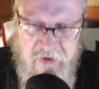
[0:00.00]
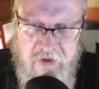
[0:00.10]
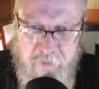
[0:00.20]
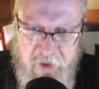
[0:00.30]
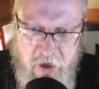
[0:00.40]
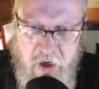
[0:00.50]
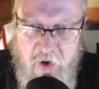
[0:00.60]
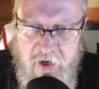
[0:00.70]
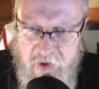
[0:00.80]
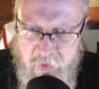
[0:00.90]

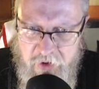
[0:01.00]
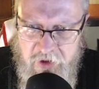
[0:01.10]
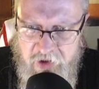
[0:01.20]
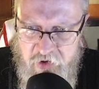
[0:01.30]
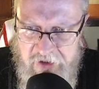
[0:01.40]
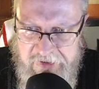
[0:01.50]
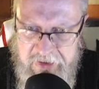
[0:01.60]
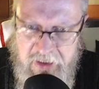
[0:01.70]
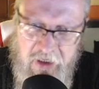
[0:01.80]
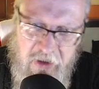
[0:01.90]
behind what Nietzsche is
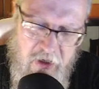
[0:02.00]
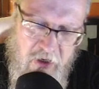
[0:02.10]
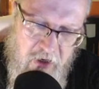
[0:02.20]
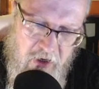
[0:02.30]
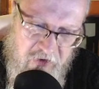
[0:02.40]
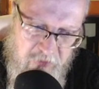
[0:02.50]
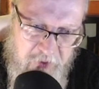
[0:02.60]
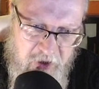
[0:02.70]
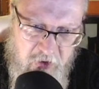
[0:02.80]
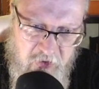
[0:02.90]
saying, as
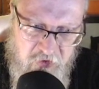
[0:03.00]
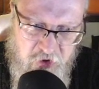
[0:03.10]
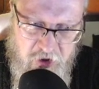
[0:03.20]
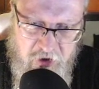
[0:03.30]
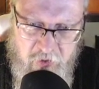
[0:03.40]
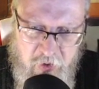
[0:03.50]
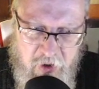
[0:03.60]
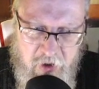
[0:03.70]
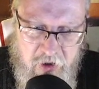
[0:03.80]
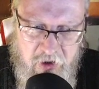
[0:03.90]
opposed to
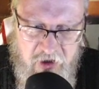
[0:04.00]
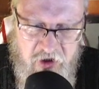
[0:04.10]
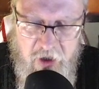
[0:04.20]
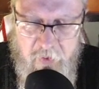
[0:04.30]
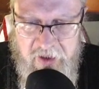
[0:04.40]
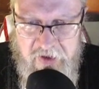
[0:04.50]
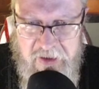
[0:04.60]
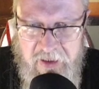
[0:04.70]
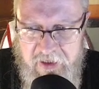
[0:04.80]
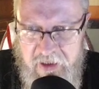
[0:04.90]
too easily
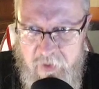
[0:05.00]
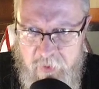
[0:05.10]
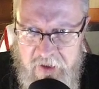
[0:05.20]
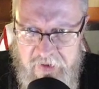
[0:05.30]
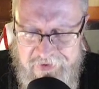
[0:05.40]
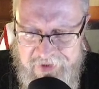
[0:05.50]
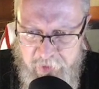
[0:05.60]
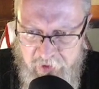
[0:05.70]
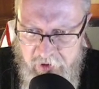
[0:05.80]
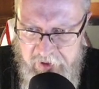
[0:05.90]
thinking we can
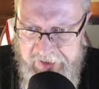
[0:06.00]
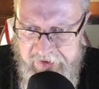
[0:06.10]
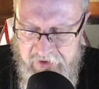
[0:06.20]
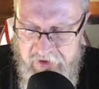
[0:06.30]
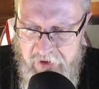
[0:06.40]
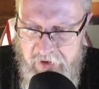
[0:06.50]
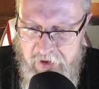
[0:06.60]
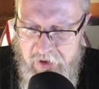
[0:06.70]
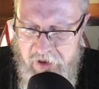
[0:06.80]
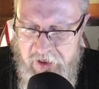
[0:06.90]
summarize
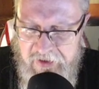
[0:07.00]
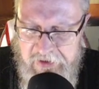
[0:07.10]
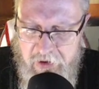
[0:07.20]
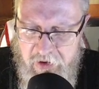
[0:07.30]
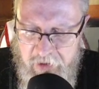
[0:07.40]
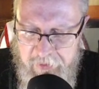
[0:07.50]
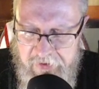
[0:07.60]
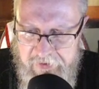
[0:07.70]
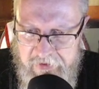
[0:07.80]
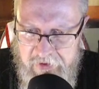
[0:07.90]
his
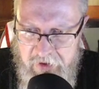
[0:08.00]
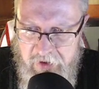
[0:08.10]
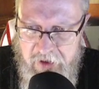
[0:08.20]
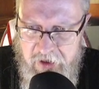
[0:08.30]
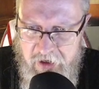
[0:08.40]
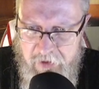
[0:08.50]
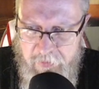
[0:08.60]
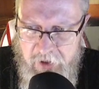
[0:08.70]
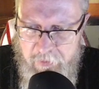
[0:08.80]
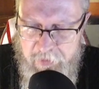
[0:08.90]
arguments.
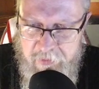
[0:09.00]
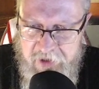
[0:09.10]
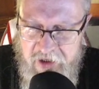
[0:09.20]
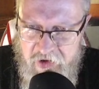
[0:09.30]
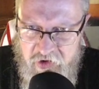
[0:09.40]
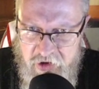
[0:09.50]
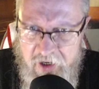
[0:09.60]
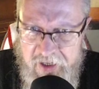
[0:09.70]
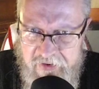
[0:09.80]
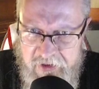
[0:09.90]
But I'm going to try
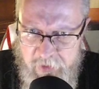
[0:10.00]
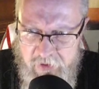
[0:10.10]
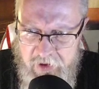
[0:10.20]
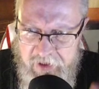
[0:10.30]
and summarize